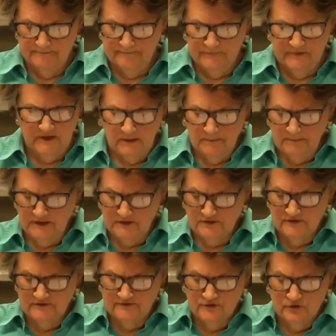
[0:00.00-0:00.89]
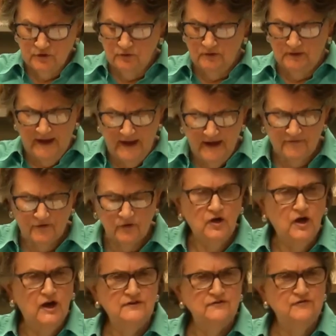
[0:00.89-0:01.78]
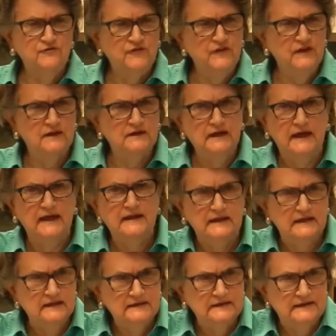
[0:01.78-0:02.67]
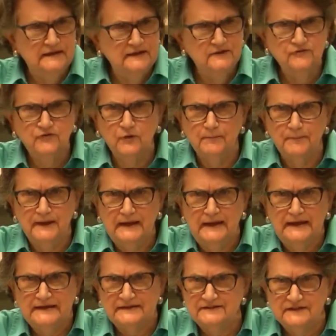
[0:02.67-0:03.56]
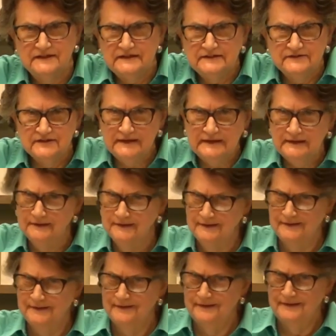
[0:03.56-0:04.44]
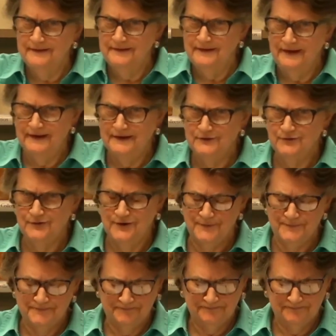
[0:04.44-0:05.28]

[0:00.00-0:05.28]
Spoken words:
Did a mission school ever unfit an Indian for being a citizen?" End quote.